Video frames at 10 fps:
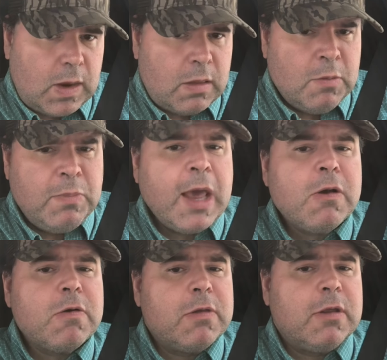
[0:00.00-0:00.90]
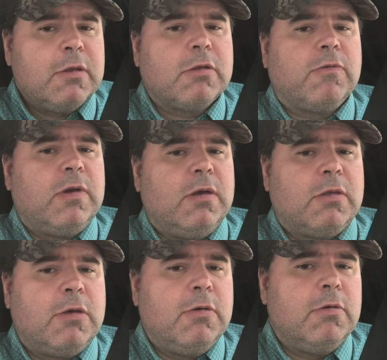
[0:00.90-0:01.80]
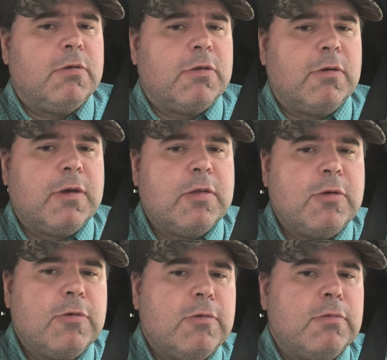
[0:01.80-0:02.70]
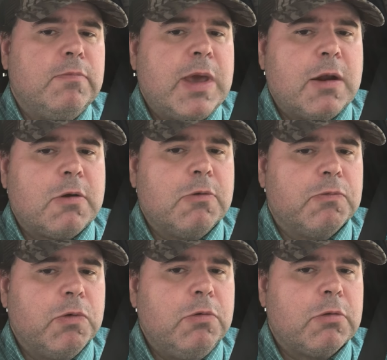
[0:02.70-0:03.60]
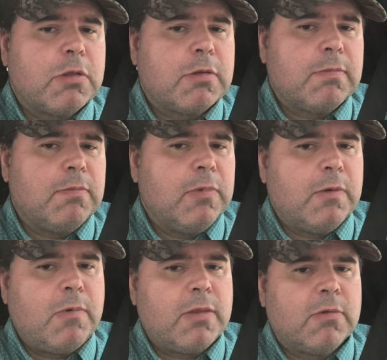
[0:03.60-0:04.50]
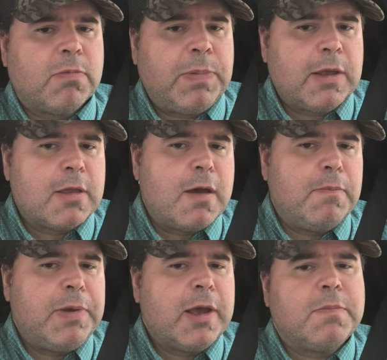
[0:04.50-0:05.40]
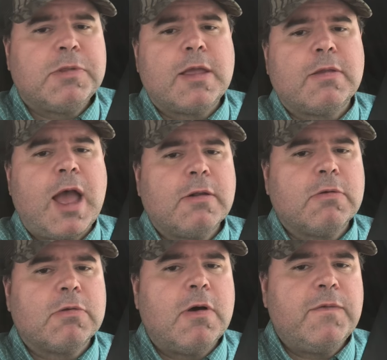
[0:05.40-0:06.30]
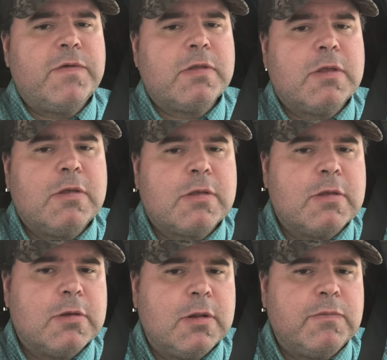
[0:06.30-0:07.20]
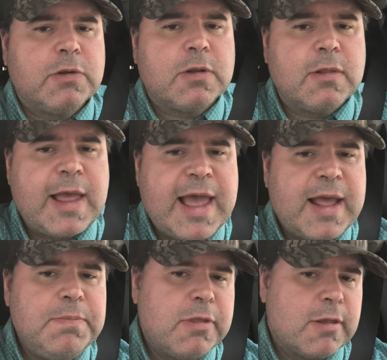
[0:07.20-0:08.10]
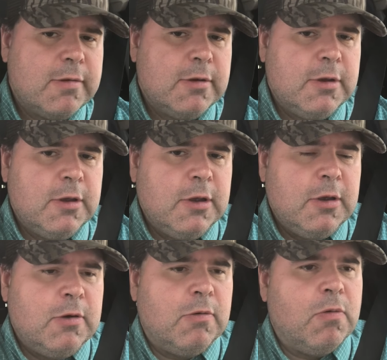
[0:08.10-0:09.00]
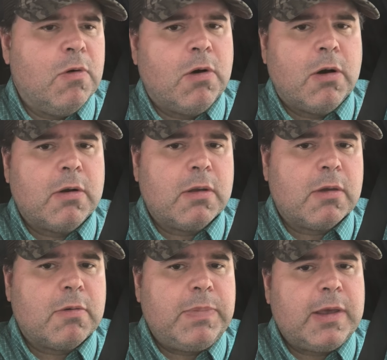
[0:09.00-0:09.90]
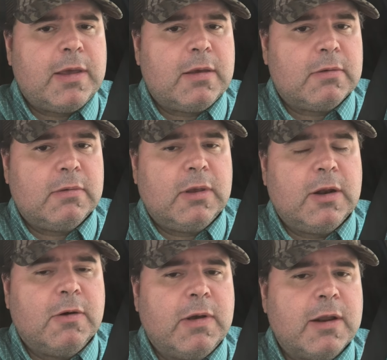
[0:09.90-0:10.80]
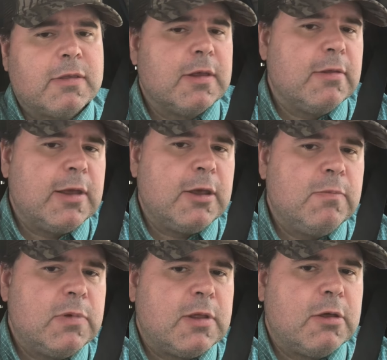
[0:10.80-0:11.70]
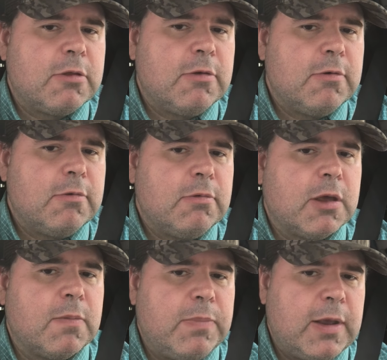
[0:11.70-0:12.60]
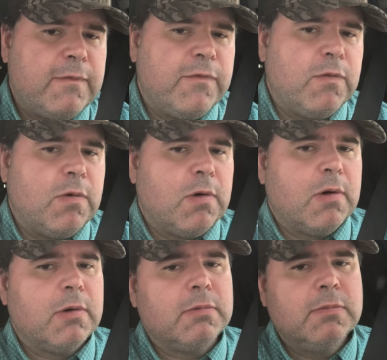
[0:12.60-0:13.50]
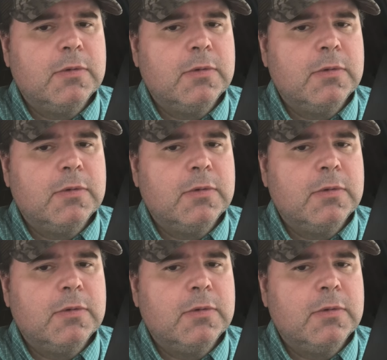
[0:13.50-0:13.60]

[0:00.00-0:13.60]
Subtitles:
the medical industry is huge. You can do medical routes, whether it's pickups at doctors' offices and delivered to labs, or it could be anything like human tissue. It could be for